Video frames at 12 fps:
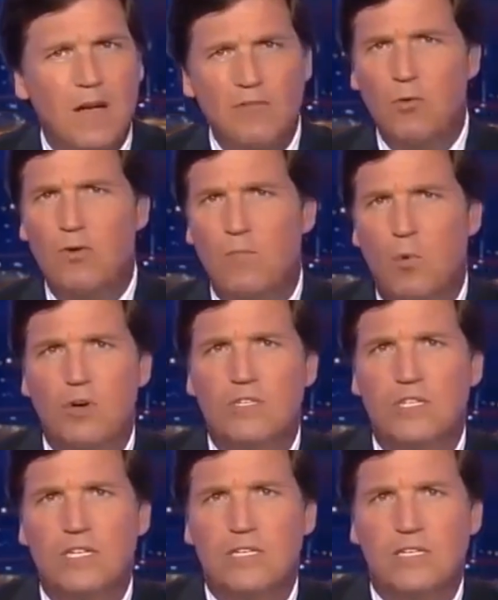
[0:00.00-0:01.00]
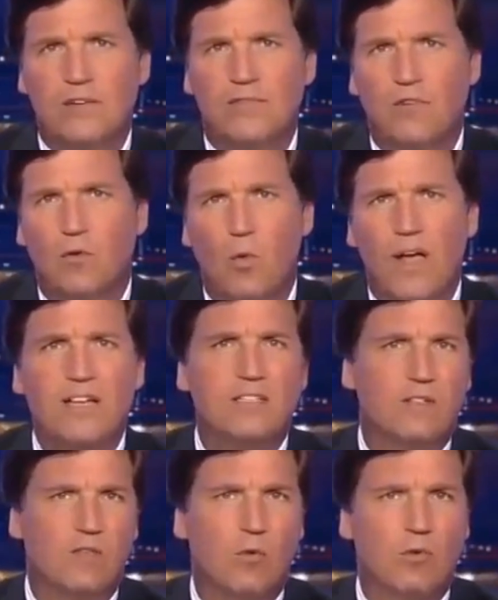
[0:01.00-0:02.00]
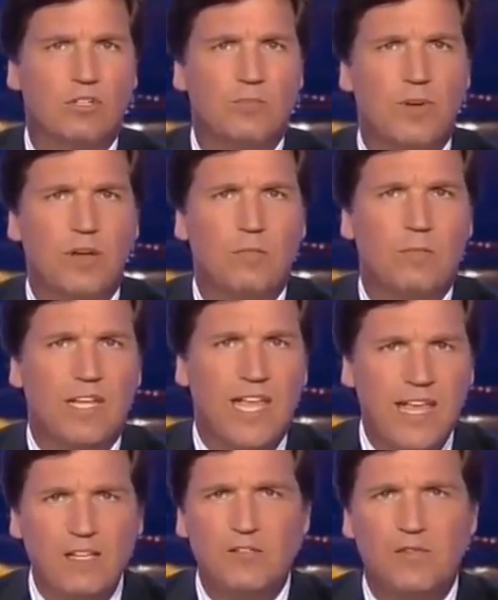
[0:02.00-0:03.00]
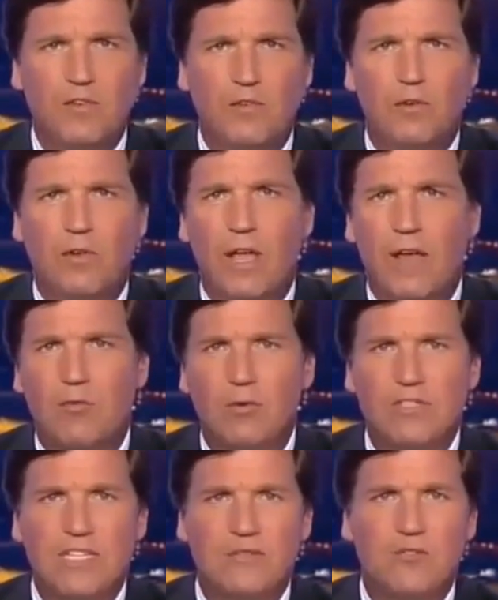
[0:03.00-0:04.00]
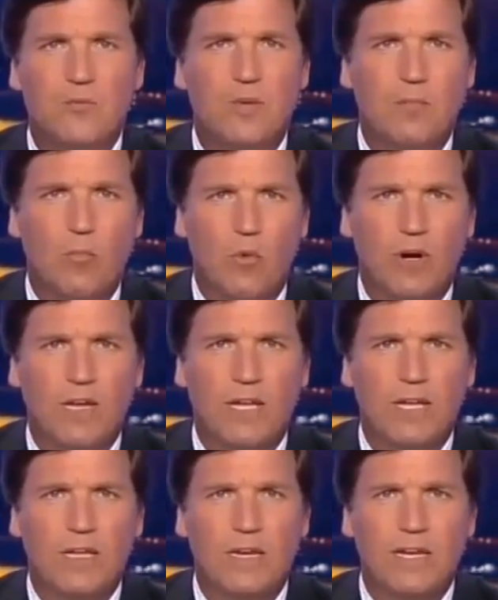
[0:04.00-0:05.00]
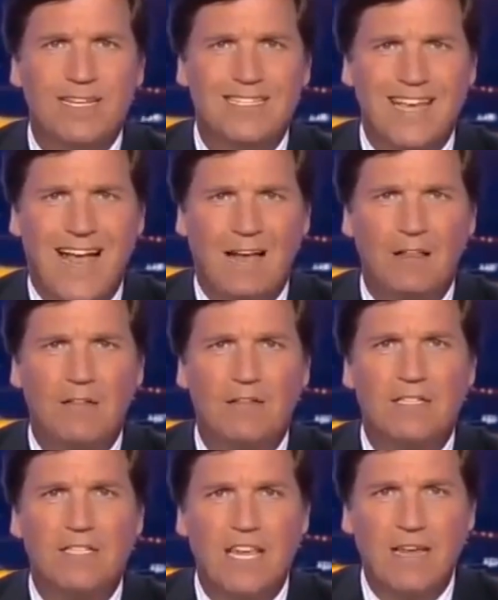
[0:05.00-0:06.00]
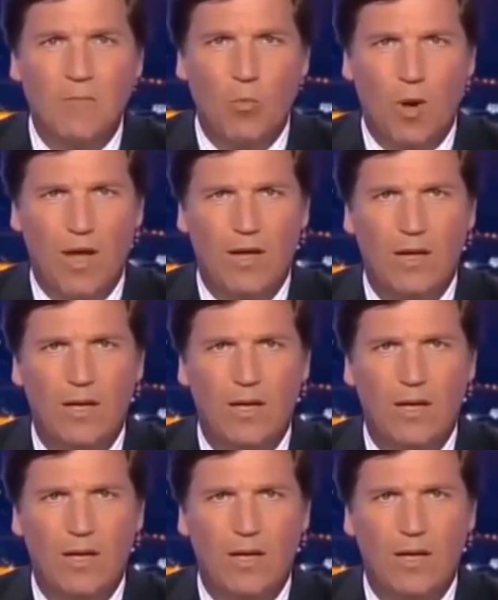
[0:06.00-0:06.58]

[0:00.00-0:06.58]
Everyone mourns in different ways, of course, but at McCain's funeral, everyone seemed to be mourning in exactly the same way